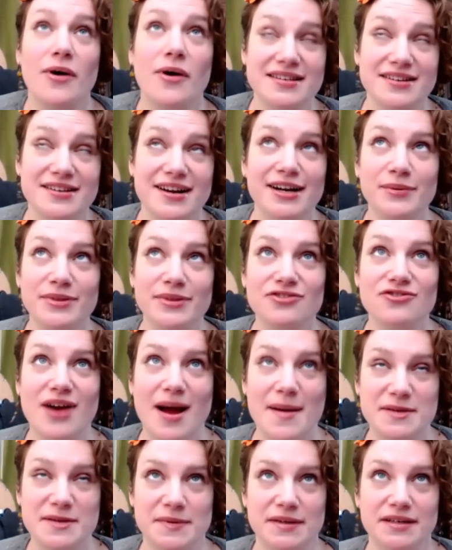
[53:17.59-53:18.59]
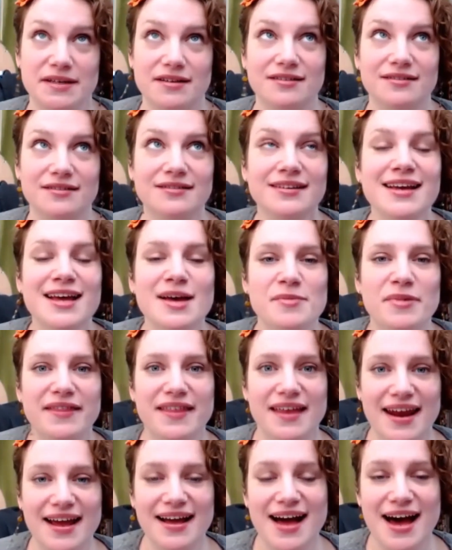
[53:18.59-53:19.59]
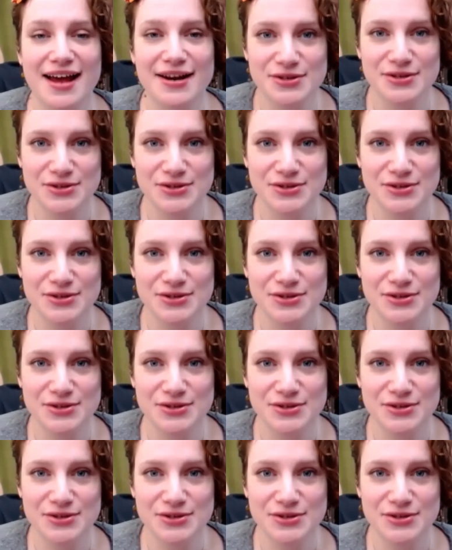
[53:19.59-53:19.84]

Well, no, I started with the drop spindle, but then I got